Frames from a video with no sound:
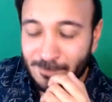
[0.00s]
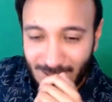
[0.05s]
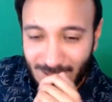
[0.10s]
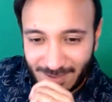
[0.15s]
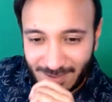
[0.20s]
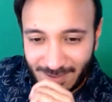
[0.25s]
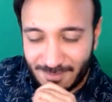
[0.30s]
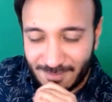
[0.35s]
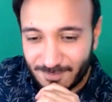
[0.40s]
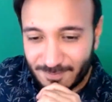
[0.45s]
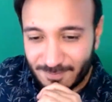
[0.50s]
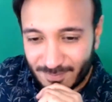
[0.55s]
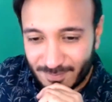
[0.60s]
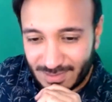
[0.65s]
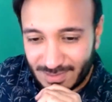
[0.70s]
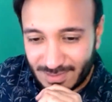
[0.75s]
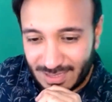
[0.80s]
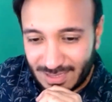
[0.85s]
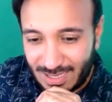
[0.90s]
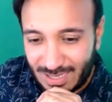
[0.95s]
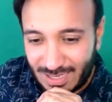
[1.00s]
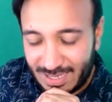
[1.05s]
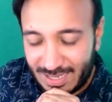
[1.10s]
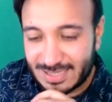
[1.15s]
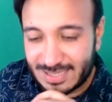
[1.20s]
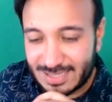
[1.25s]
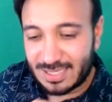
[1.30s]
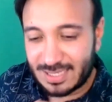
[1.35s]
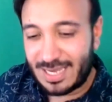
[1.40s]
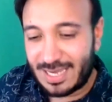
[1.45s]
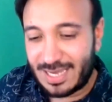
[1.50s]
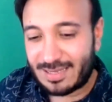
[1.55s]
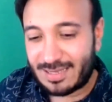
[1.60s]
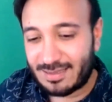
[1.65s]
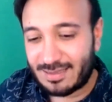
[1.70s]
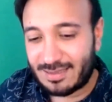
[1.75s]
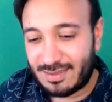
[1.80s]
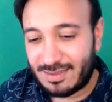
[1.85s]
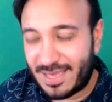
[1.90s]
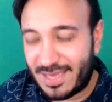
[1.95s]
um, and it's
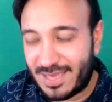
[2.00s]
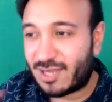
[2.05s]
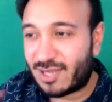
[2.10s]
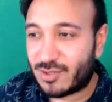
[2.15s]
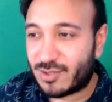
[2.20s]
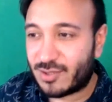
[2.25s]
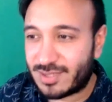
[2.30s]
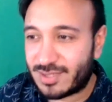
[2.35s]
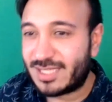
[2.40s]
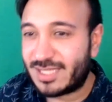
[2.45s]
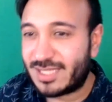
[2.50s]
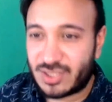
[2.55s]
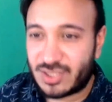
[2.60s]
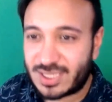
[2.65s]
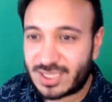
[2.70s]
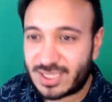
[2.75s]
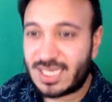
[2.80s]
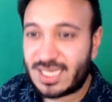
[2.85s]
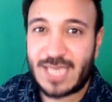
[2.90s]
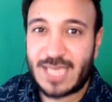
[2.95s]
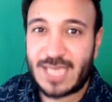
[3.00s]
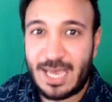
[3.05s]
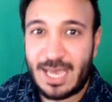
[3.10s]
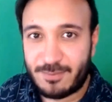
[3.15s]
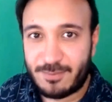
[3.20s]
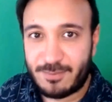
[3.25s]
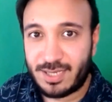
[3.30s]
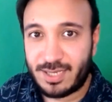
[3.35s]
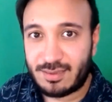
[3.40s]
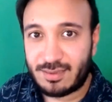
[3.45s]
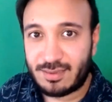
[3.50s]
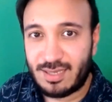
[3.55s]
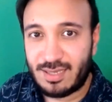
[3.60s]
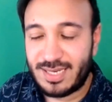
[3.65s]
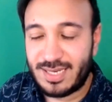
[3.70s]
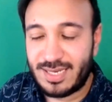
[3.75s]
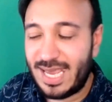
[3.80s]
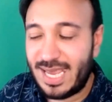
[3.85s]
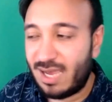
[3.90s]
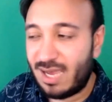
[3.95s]
like that just keeps happening.
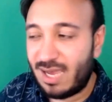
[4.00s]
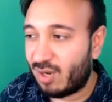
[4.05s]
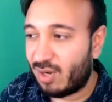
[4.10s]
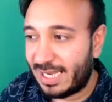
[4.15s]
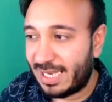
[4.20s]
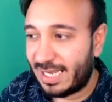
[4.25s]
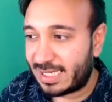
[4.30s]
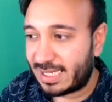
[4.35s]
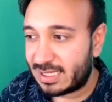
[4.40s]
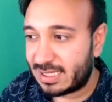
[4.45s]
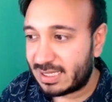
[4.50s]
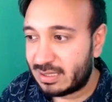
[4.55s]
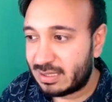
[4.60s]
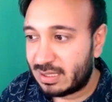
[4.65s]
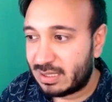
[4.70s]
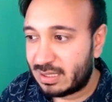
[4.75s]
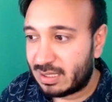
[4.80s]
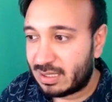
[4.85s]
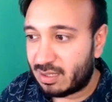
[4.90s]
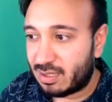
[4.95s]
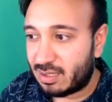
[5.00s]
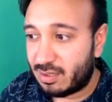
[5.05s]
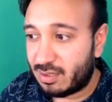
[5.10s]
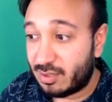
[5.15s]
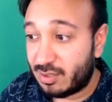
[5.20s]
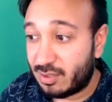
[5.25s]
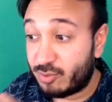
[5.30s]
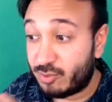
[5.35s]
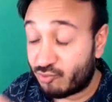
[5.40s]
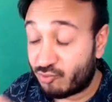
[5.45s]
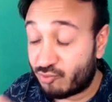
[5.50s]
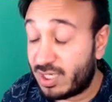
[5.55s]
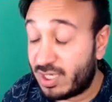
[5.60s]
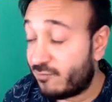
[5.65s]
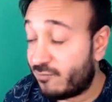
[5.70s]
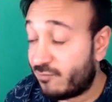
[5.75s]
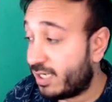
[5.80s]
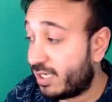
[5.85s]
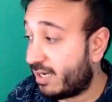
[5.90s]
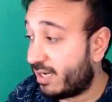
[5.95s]
And now like it was
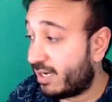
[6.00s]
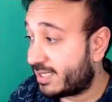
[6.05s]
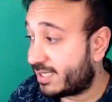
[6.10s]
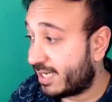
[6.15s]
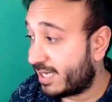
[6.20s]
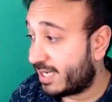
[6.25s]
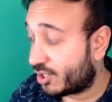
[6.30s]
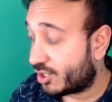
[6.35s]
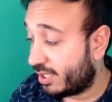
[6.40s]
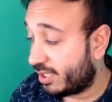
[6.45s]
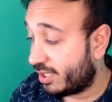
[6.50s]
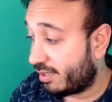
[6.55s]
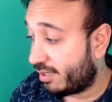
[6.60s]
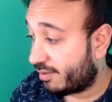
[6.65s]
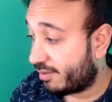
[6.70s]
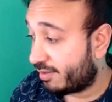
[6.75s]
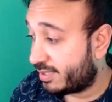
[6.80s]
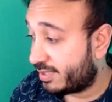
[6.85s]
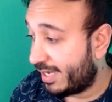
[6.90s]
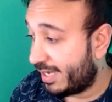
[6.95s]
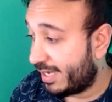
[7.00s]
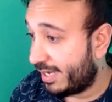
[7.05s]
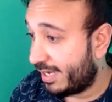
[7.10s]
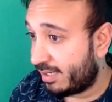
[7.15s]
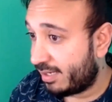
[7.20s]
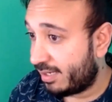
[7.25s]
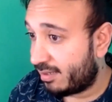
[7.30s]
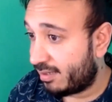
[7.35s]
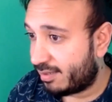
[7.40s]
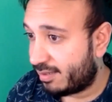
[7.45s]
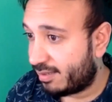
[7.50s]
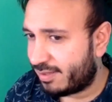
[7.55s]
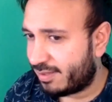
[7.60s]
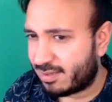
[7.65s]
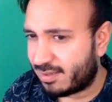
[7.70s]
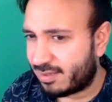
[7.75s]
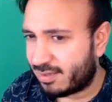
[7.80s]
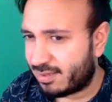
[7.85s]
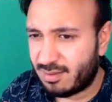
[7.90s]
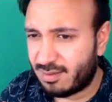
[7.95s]
really nice actually. The other day, I
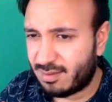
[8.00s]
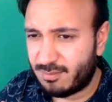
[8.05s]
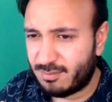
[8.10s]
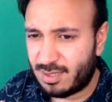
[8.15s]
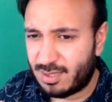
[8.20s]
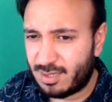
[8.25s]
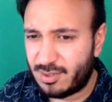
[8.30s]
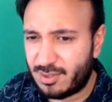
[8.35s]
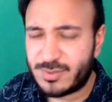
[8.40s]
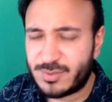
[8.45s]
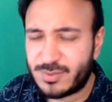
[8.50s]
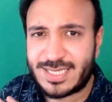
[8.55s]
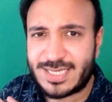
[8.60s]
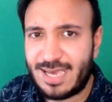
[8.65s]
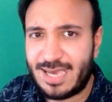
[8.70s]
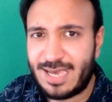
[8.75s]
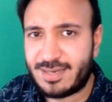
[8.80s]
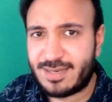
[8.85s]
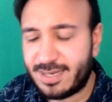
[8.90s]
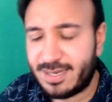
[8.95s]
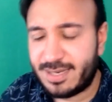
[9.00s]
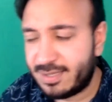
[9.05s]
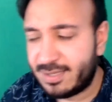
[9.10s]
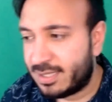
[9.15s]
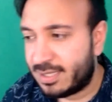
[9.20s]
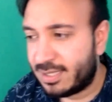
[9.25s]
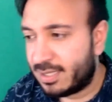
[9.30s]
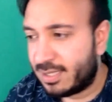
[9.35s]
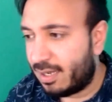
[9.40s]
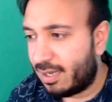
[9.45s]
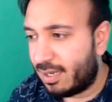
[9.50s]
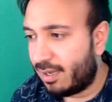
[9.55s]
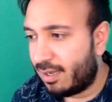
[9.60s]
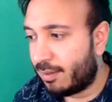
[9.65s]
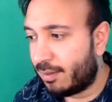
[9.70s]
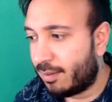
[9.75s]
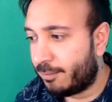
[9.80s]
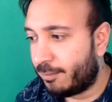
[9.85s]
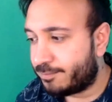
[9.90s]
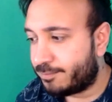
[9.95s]
think it was Saturday.
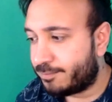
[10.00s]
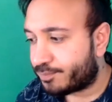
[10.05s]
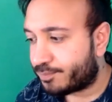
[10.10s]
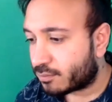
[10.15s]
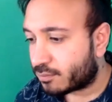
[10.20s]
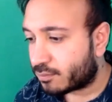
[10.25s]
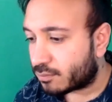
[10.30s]
Um,